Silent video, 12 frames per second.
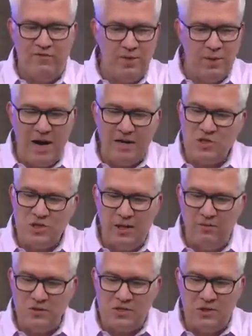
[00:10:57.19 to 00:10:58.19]
Fibonacci
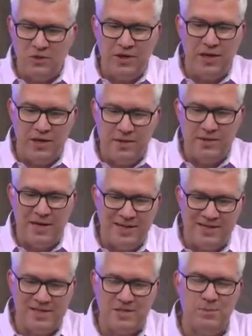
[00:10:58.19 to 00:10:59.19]
levels to look at and, and
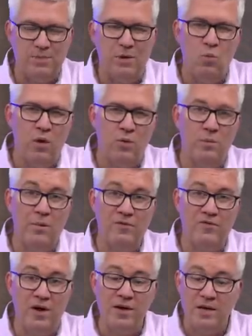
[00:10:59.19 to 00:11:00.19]
anticipate where we might
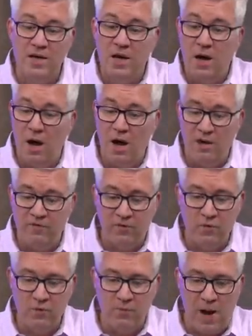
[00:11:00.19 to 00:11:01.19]
find uh,
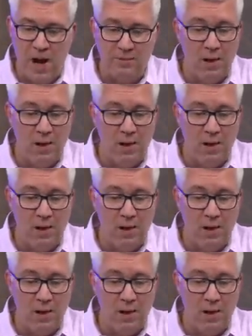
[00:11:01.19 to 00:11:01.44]
further bottom.